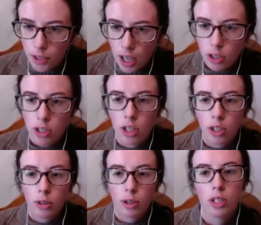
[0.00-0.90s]
yeah, just another
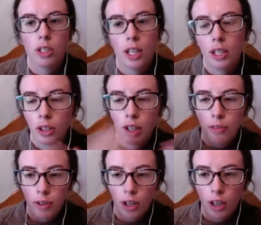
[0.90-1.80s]
question like looking
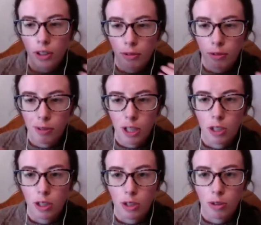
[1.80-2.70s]
for other
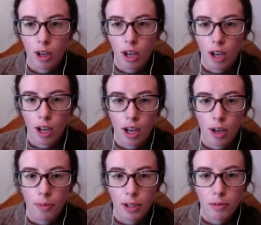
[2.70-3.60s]
information. So, I, I
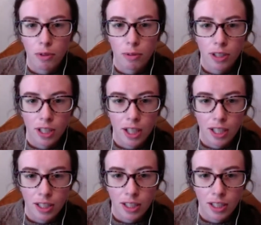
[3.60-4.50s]
mean, if Derissa
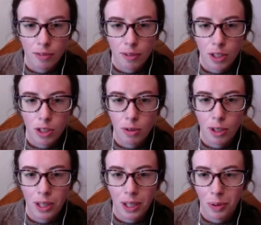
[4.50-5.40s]
hasn't convinced you, I
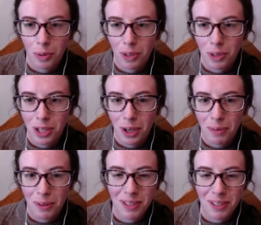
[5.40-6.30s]
think we should all
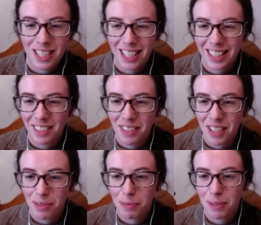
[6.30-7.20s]
be visiting the
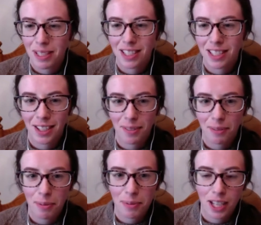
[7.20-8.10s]
Invasive Species Center
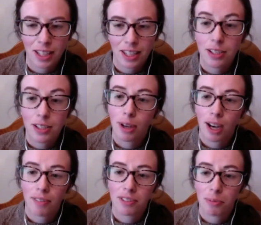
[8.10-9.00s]
website. They do
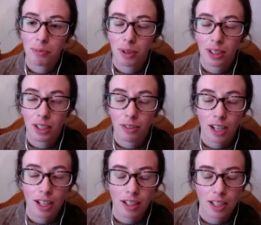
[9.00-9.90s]
have some really great
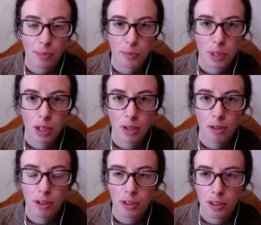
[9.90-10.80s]
in depth
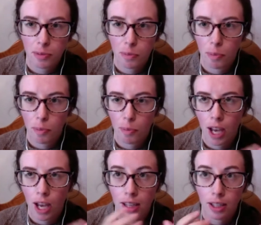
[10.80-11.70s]
materials
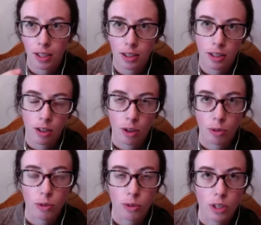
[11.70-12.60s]
and you know
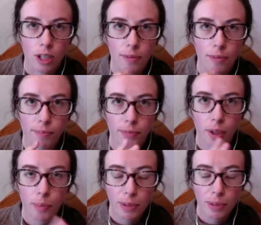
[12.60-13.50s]
those um,
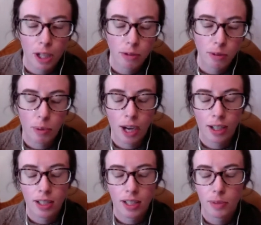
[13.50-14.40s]
best management
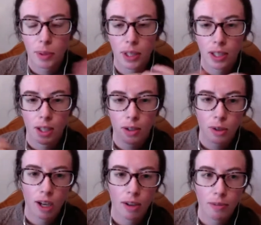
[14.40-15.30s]
practices but then they also
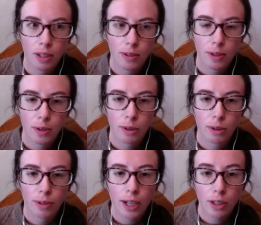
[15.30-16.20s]
have easy to read
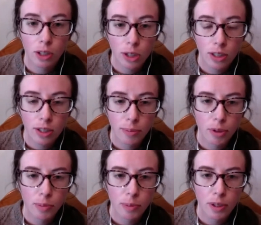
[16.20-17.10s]
fact sheets about
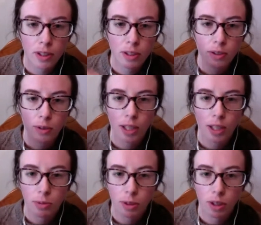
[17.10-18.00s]
species so
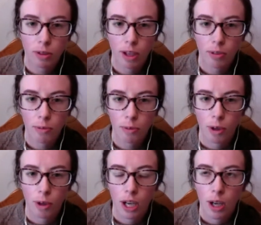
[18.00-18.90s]
that's really great
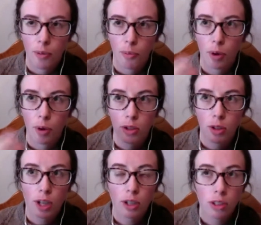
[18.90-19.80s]
for more
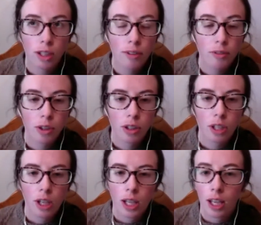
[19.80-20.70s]
introduction level
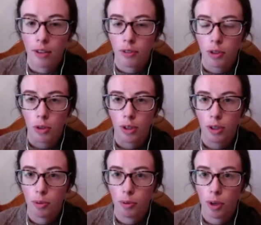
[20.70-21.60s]
if
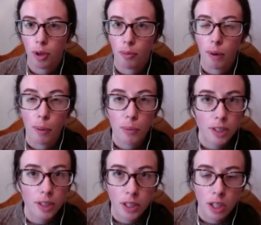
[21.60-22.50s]
you're a member
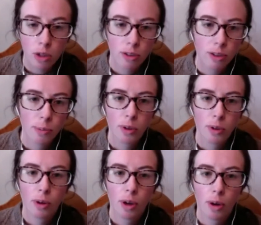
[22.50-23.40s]
of a nature group
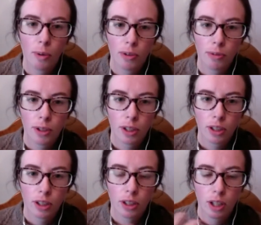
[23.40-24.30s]
or a waterfront
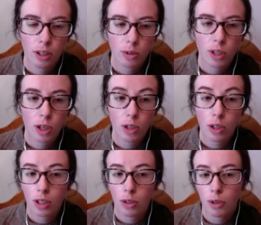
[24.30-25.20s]
association,
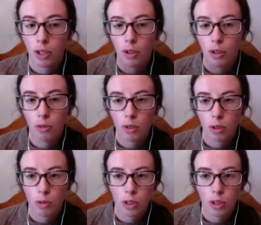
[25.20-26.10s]
then you can use
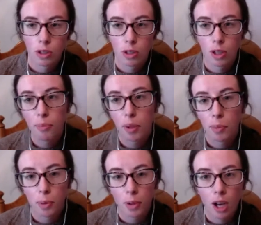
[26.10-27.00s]
those start
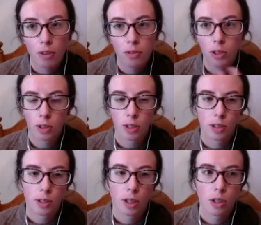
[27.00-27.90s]
people off, start the
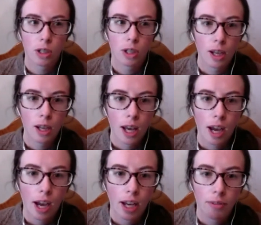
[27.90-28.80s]
discussion.
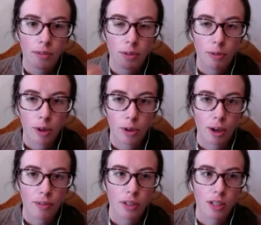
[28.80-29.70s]
And if you know you
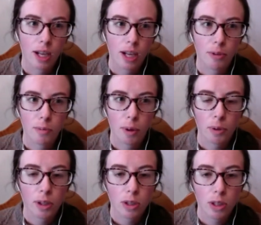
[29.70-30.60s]
have an established
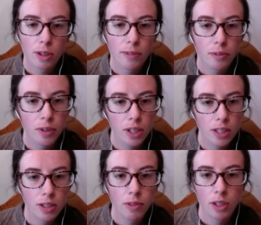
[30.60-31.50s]
population of
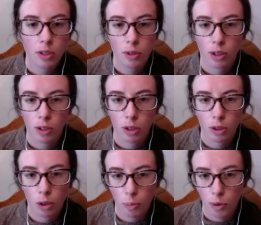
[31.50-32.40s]
invasive, then you can
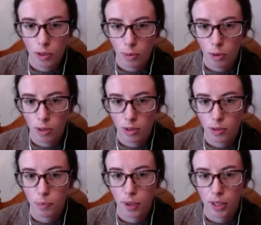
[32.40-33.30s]
look more towards those
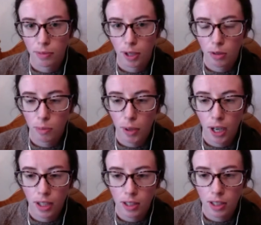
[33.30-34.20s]
best management
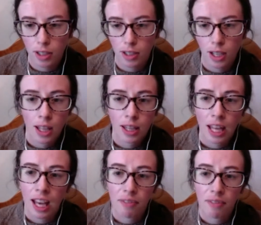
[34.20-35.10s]
practices. They
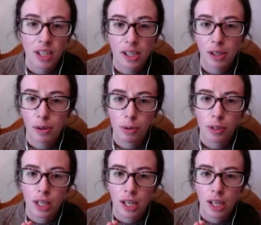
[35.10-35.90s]
have videos,